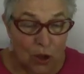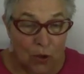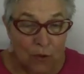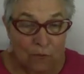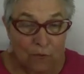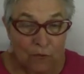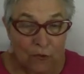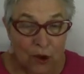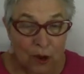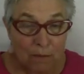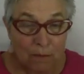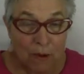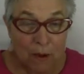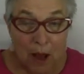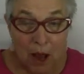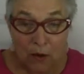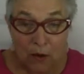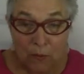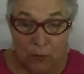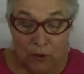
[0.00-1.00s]
from
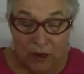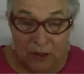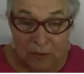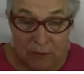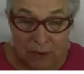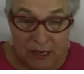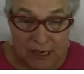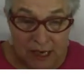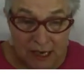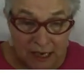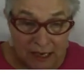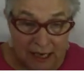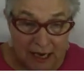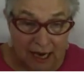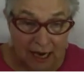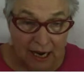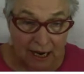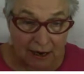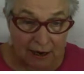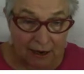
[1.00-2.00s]
arithmetic
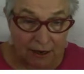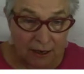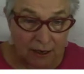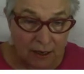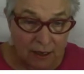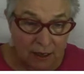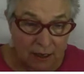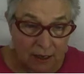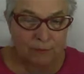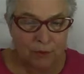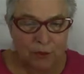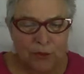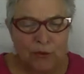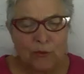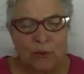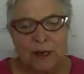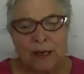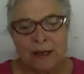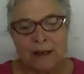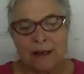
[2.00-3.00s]
error,
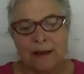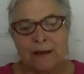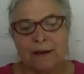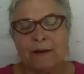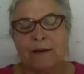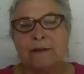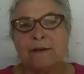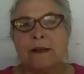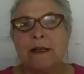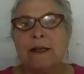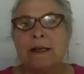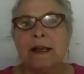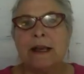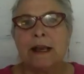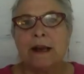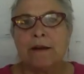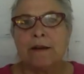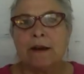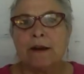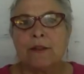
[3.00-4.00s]
three
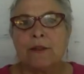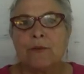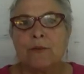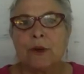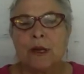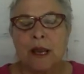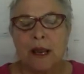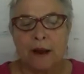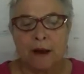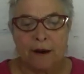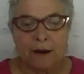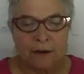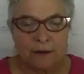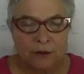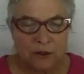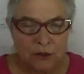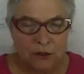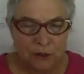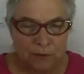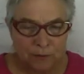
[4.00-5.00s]
inherit, three
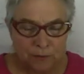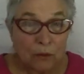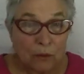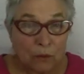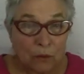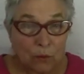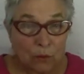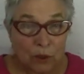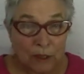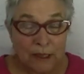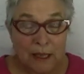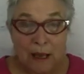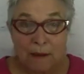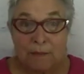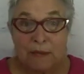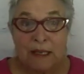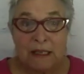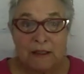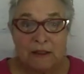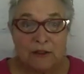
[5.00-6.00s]
errors. What that
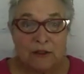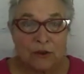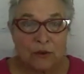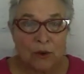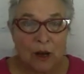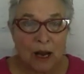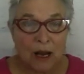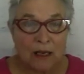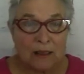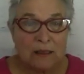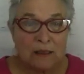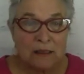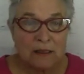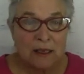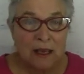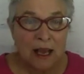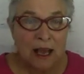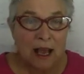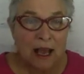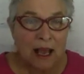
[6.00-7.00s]
means to us
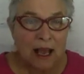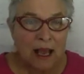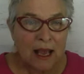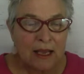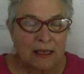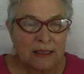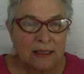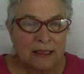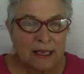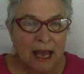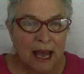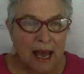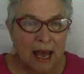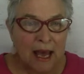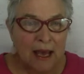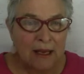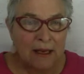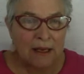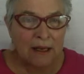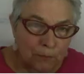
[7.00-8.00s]
is
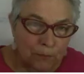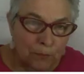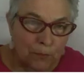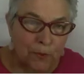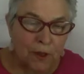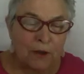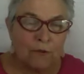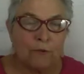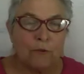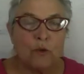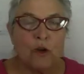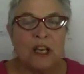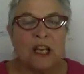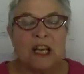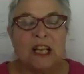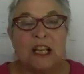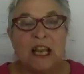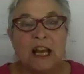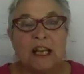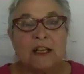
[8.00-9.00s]
that if we
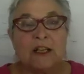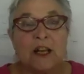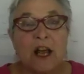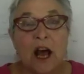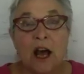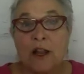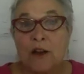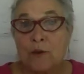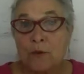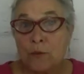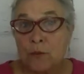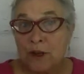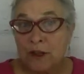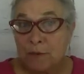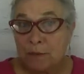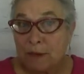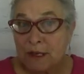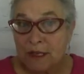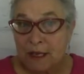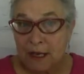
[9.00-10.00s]
collect an
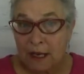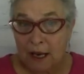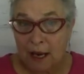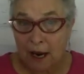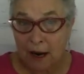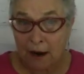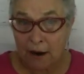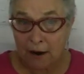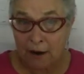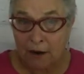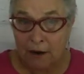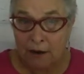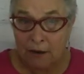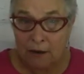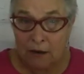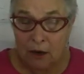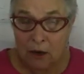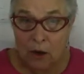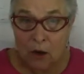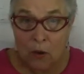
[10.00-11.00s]
arithmetic error,
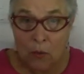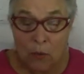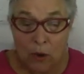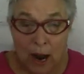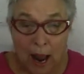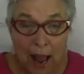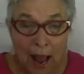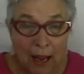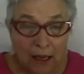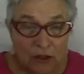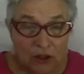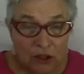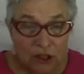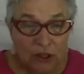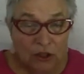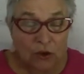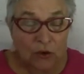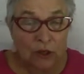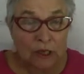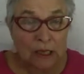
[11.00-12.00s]
we're
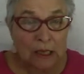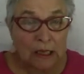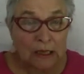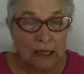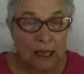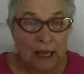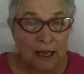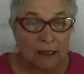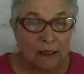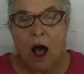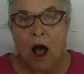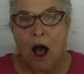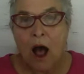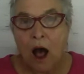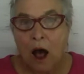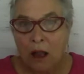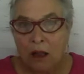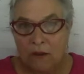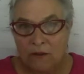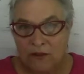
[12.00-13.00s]
actually going to collect
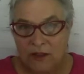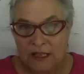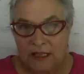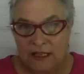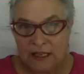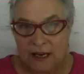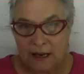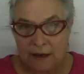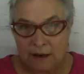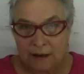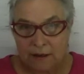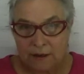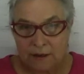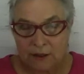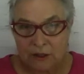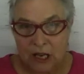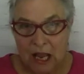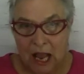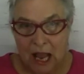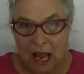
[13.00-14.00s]
all of these
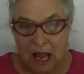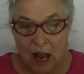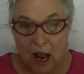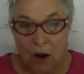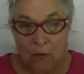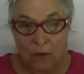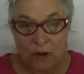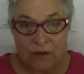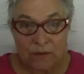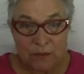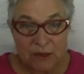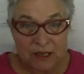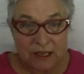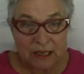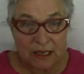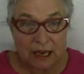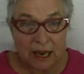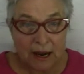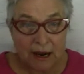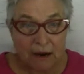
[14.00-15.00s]
errors,
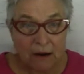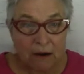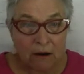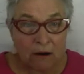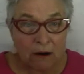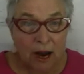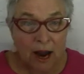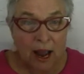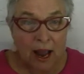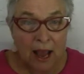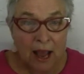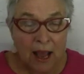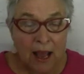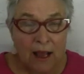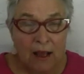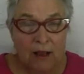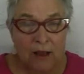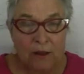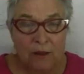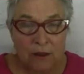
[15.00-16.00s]
arithmetic error
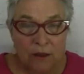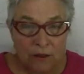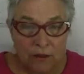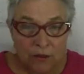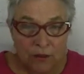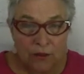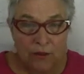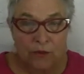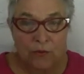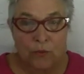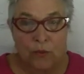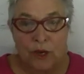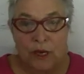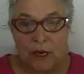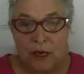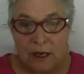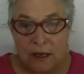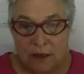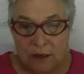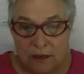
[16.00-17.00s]
and the
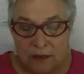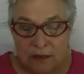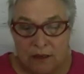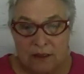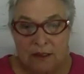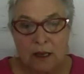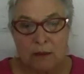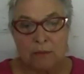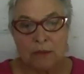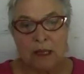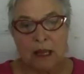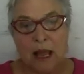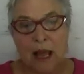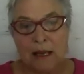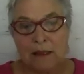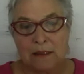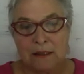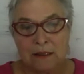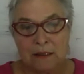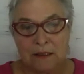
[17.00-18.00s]
three
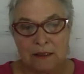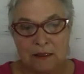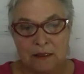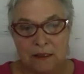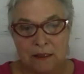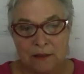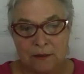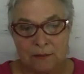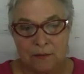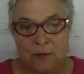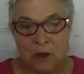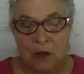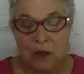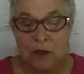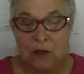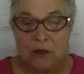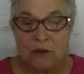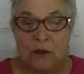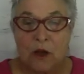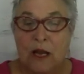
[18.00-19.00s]
subclasses.
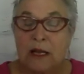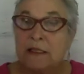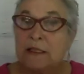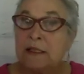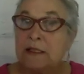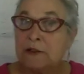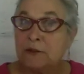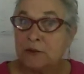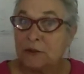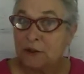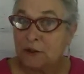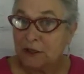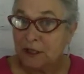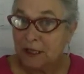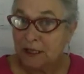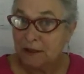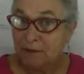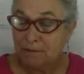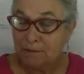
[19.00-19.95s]
So that's interesting.